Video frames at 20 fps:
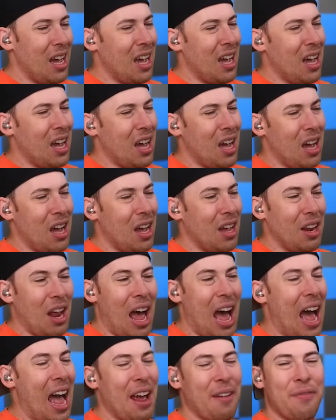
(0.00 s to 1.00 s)

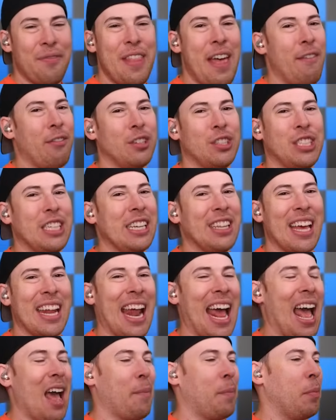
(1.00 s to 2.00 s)
I've never seen that
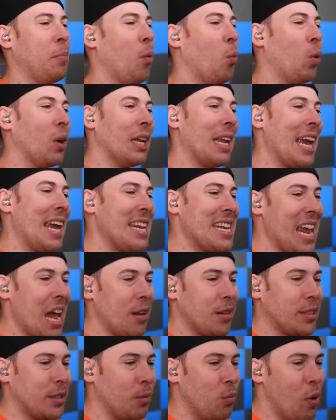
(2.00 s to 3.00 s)
happen, but we're laying
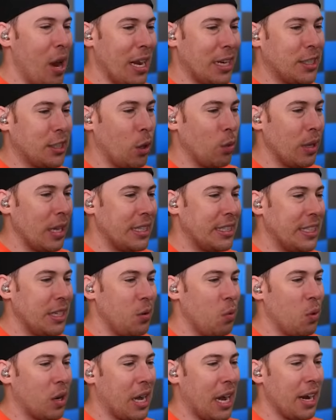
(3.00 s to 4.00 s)
down some redstone. Let's see
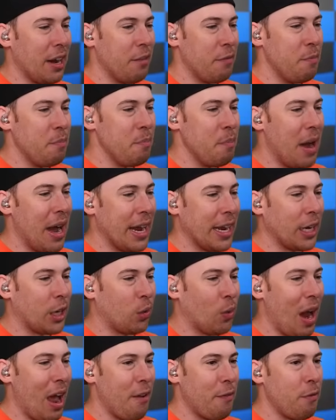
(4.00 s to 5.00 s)
what kind of
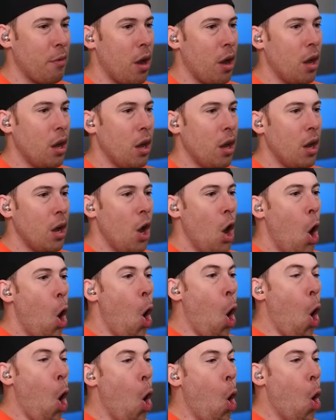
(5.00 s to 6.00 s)
Minecraft.
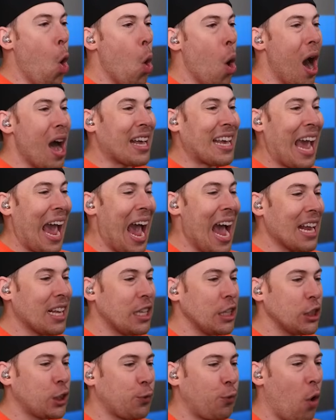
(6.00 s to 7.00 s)
Oh, a
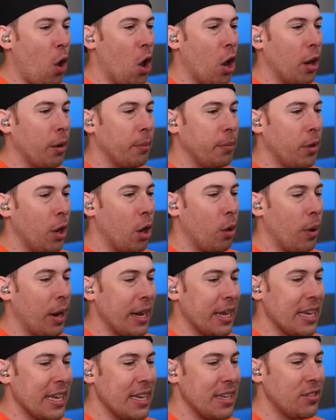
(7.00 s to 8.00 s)
cactus farm. All
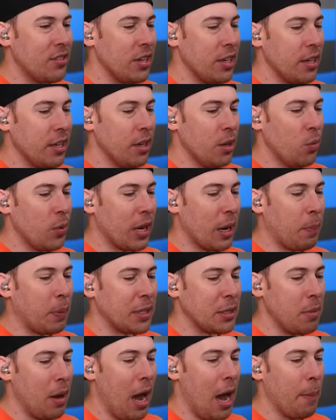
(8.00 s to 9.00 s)
right, easy. We got to
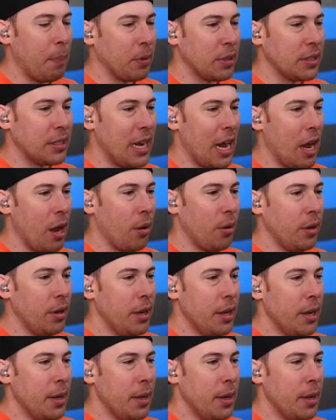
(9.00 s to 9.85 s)
put some hoppers down.